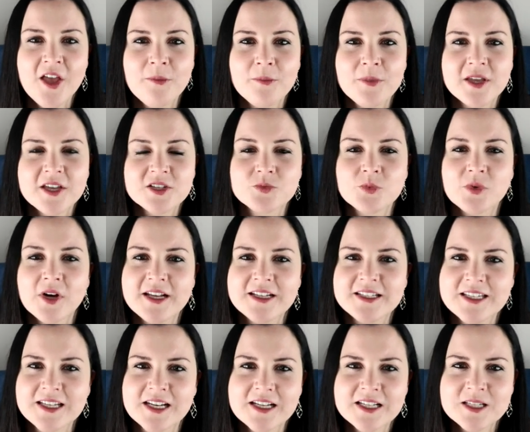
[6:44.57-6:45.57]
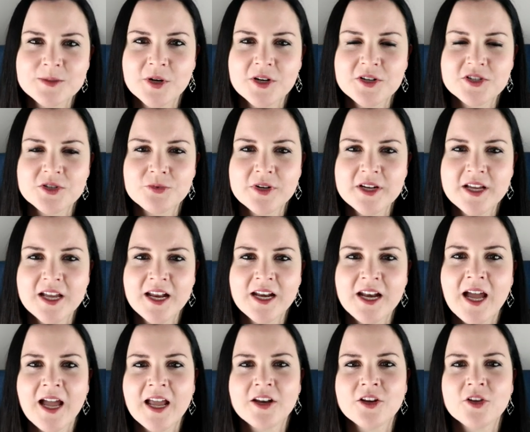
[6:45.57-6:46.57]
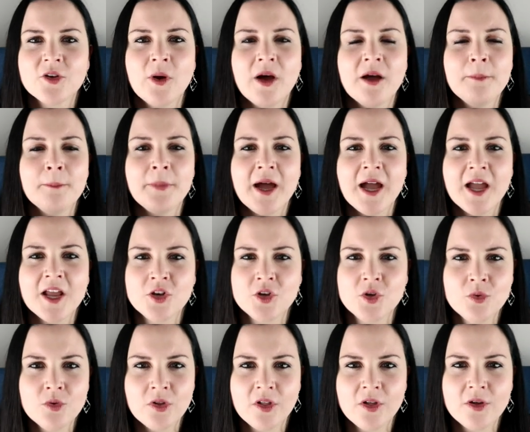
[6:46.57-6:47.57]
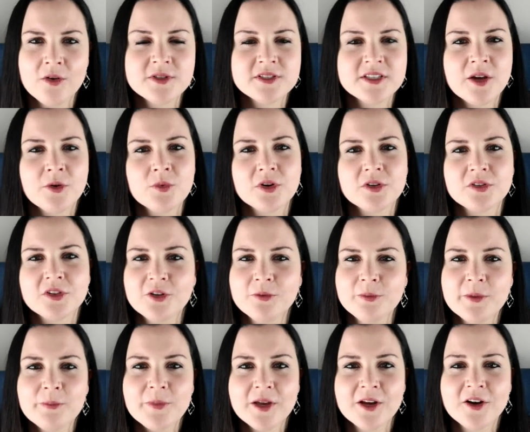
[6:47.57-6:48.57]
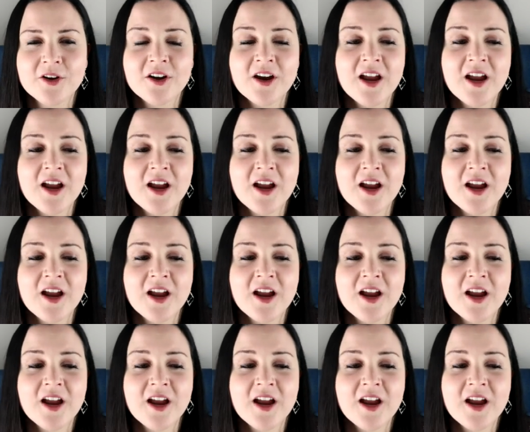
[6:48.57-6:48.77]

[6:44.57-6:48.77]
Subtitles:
because when I did experience the regain, I had to go out and buy new clothes that were a little bit bigger,